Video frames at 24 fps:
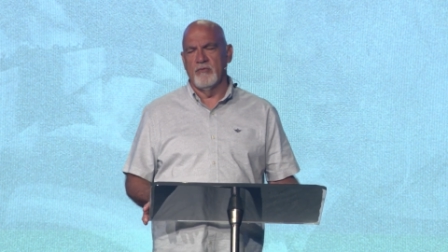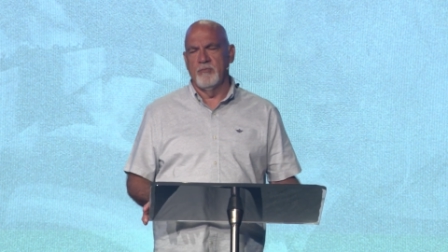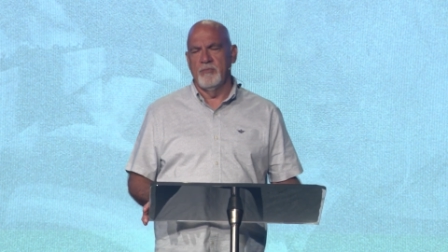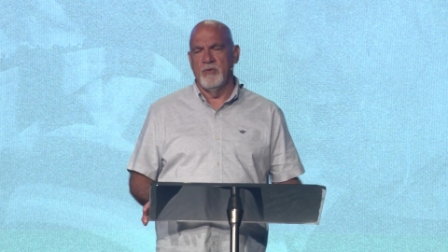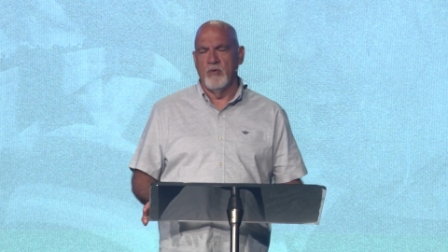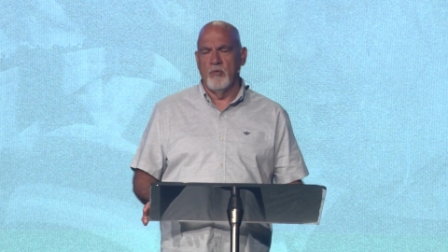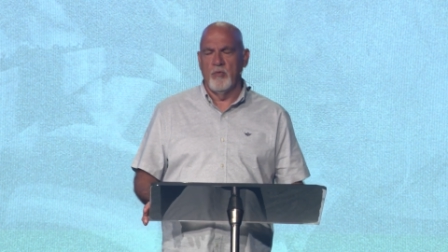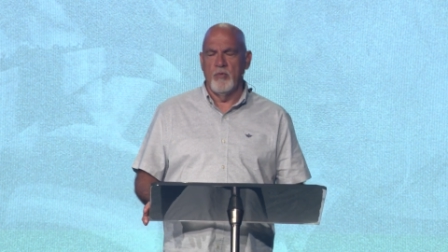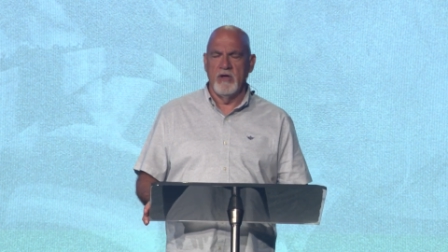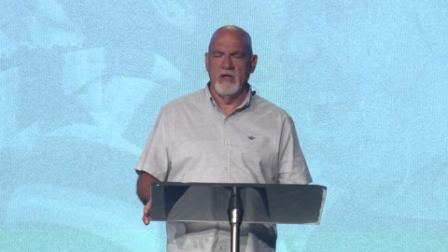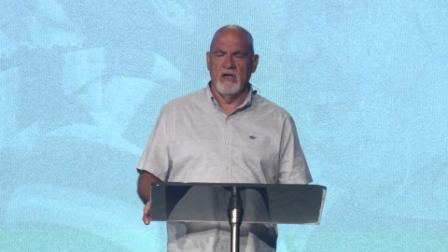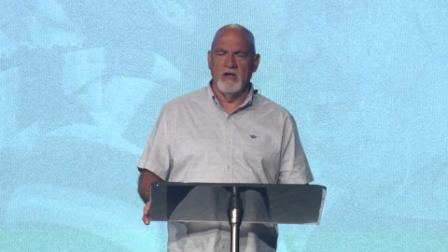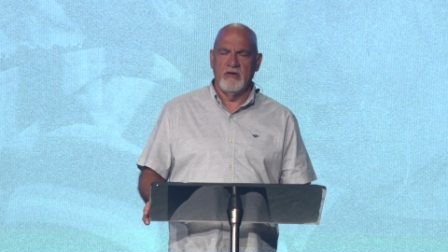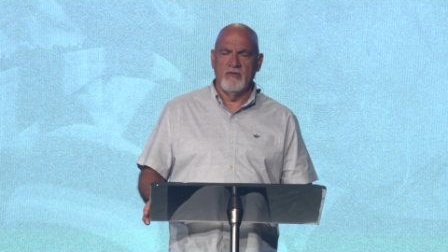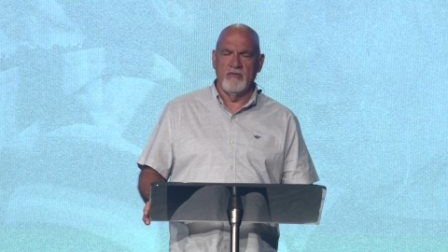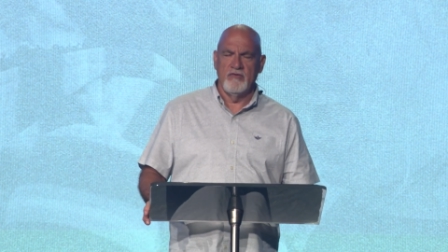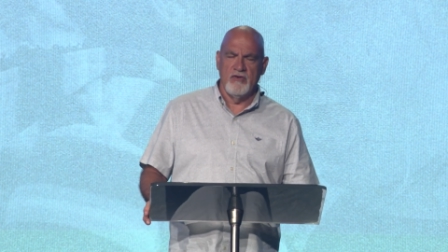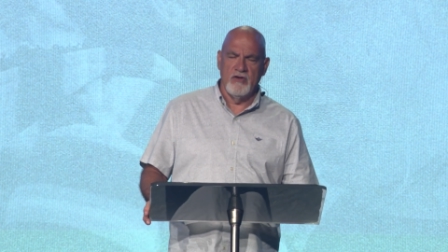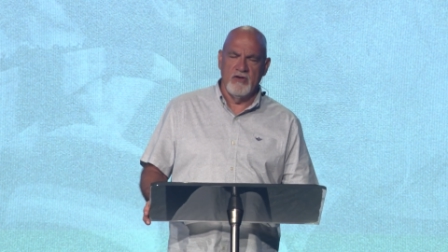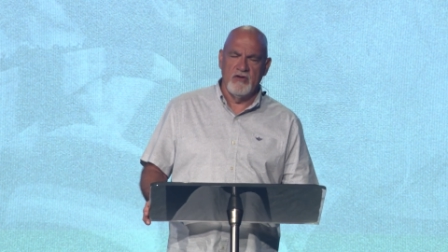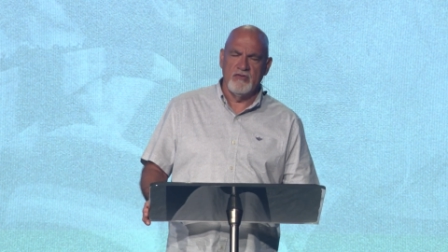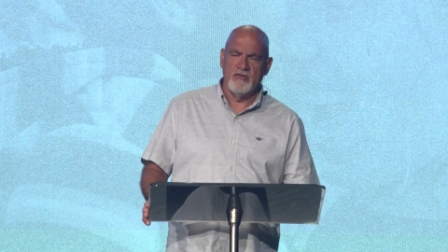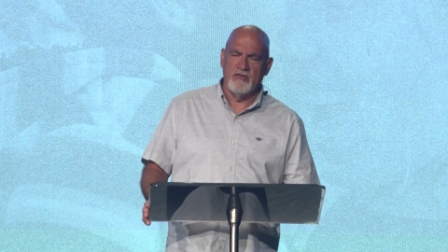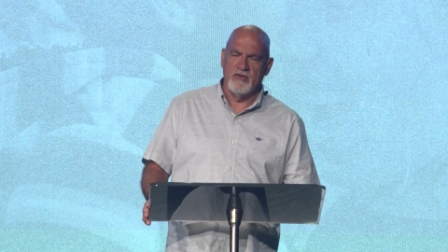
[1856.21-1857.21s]
but we
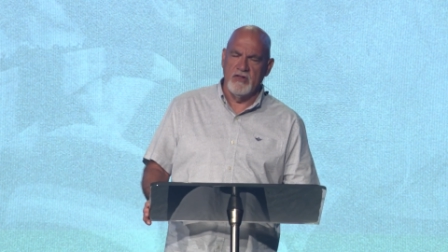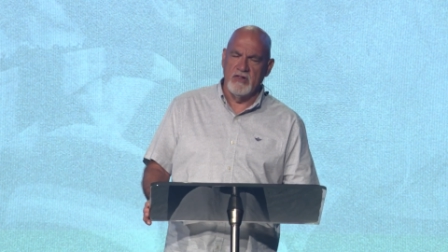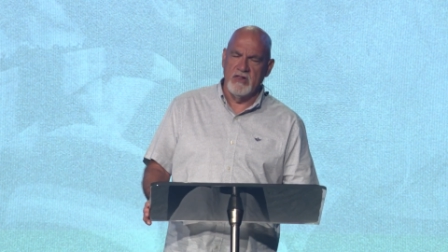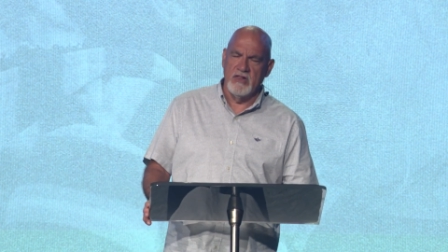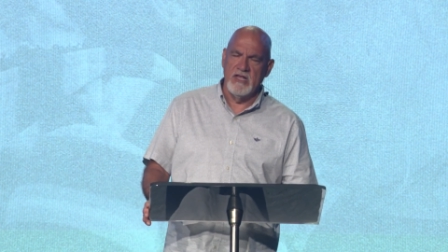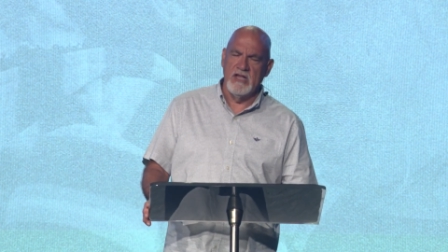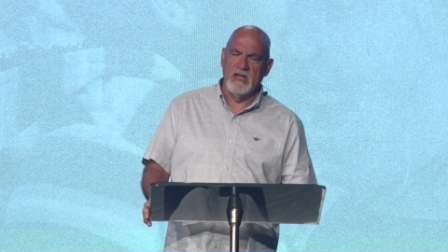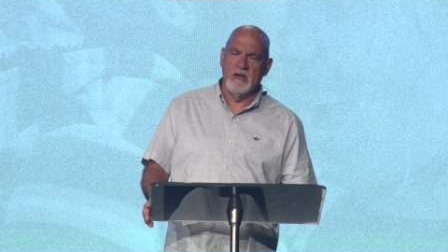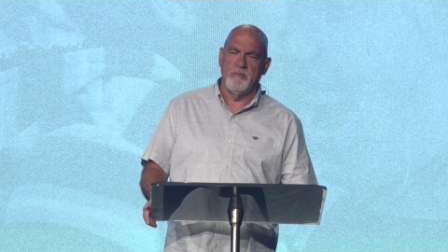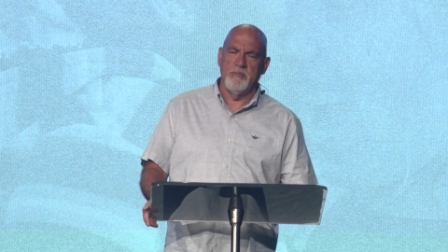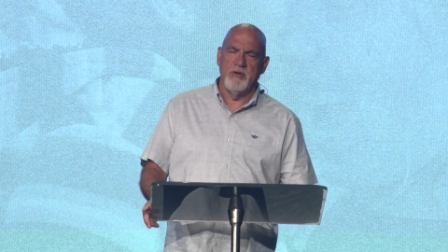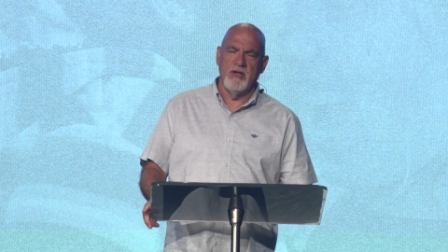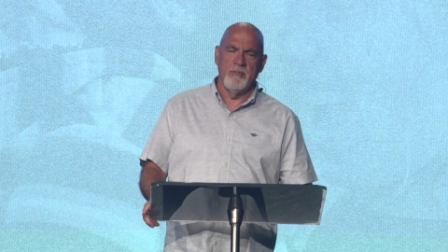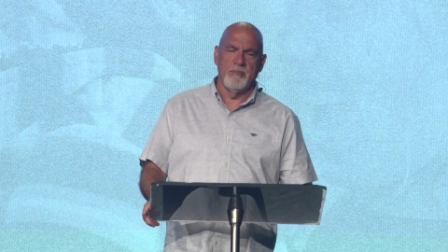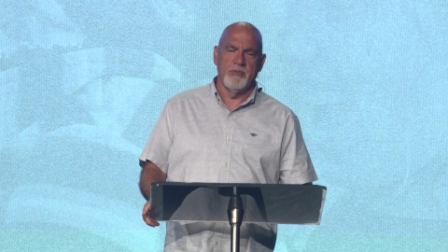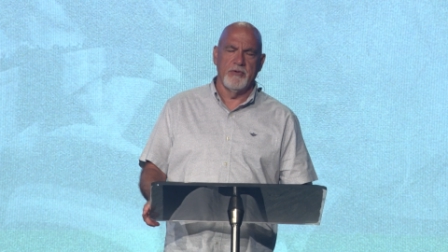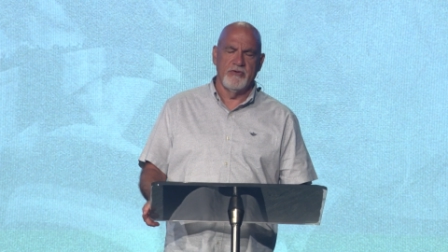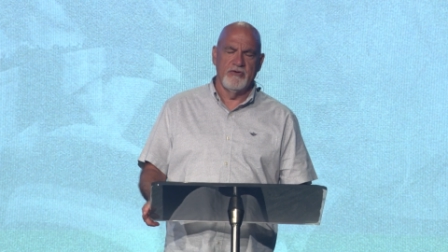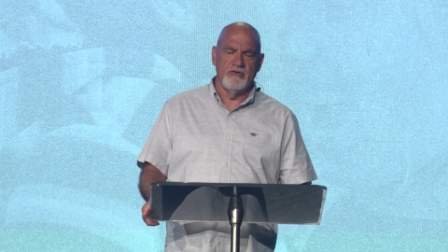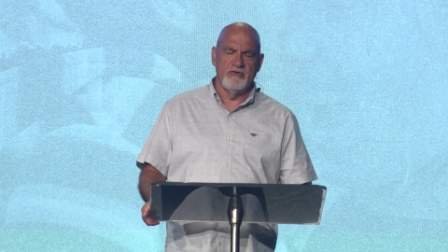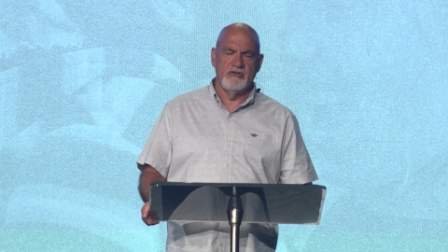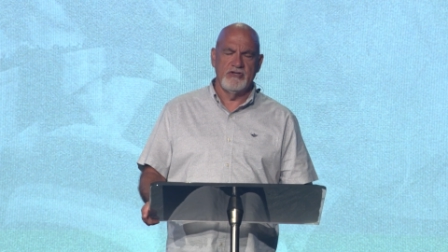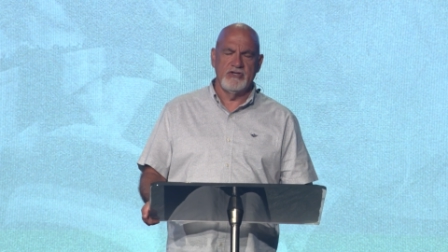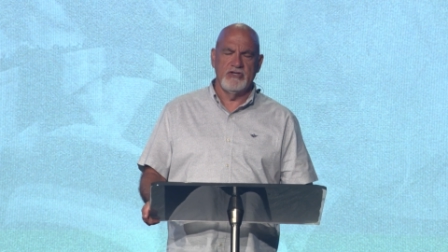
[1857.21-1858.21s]
exist to lead people
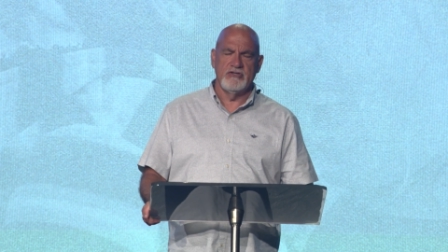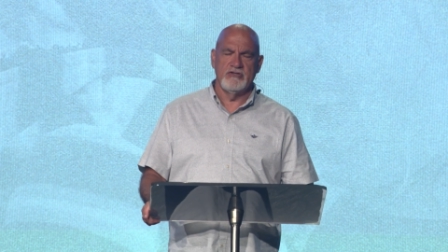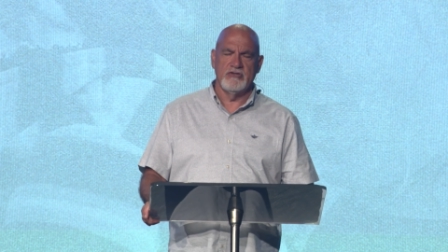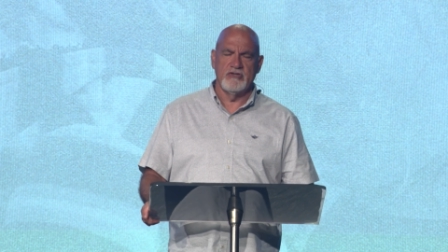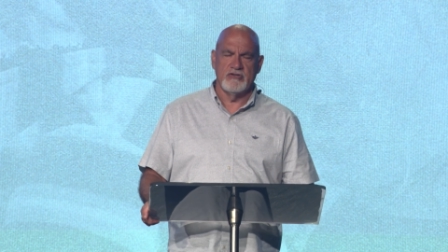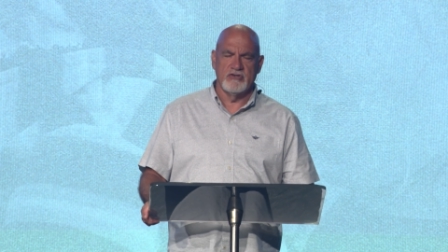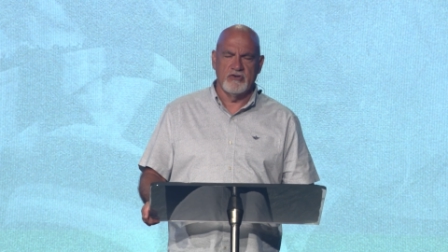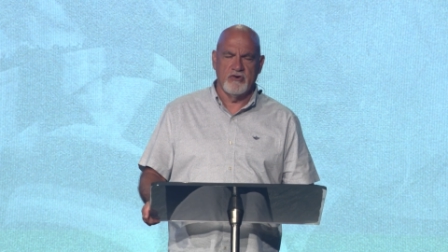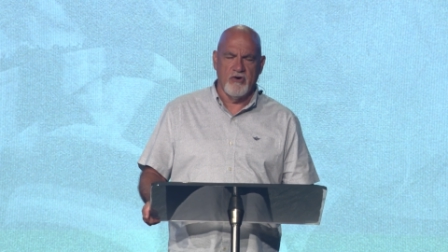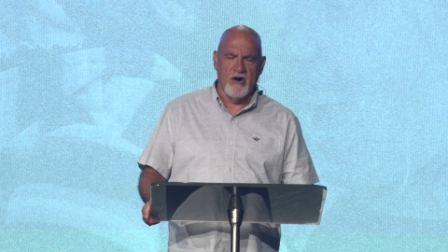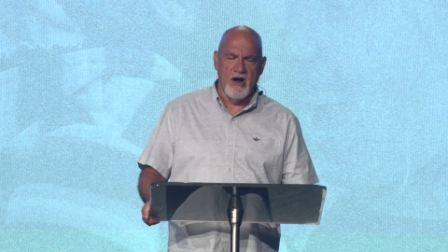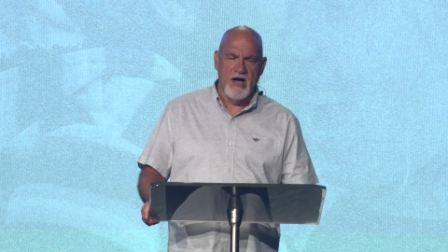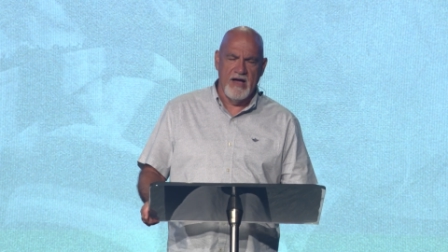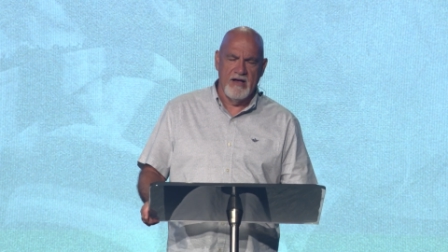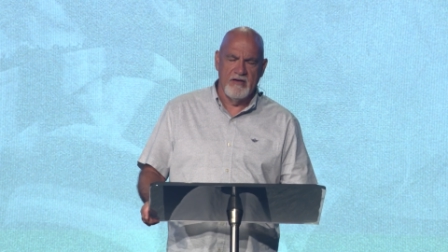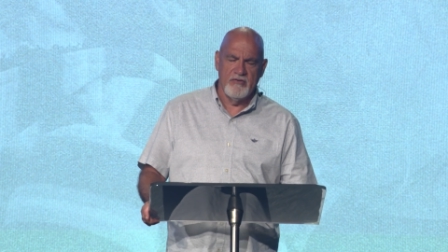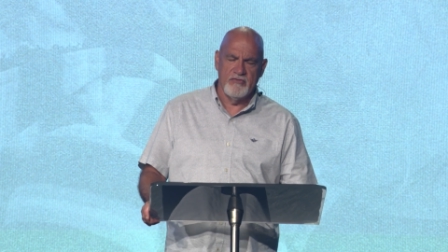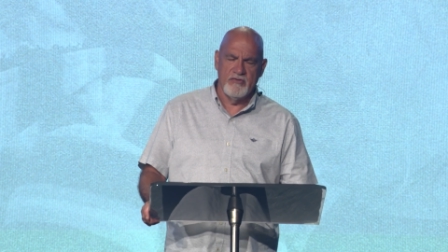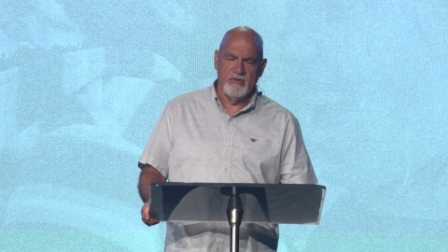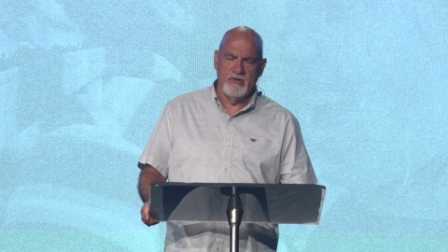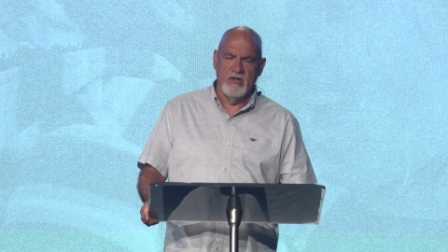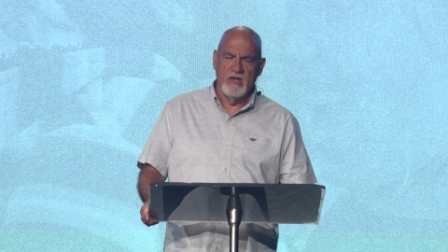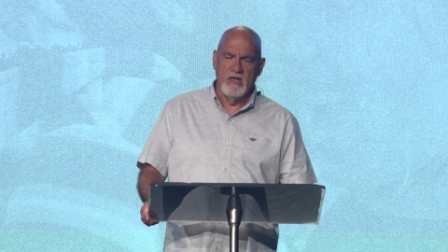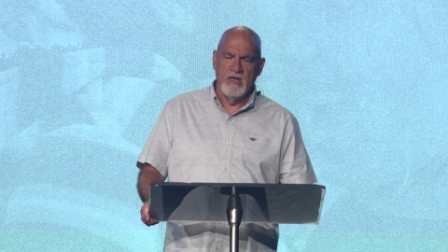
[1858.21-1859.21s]
to Jesus Christ